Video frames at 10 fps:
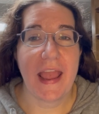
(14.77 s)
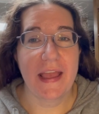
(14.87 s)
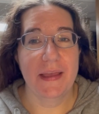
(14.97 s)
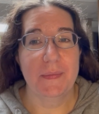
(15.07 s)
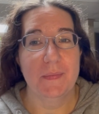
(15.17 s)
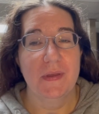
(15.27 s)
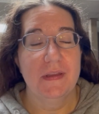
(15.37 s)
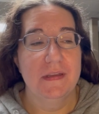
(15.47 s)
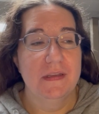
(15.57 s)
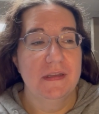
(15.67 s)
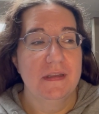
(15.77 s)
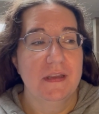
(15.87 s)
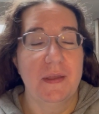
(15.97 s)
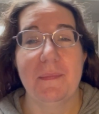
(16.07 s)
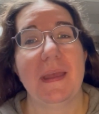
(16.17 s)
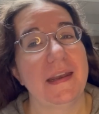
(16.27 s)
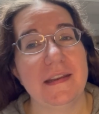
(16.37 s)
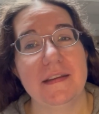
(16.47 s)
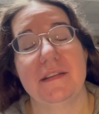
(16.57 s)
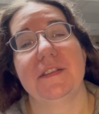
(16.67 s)
am
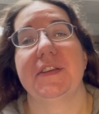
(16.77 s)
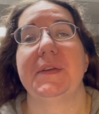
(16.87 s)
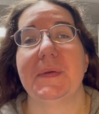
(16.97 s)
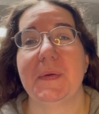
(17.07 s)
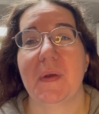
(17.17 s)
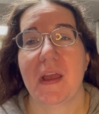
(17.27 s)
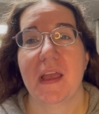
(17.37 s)
committed to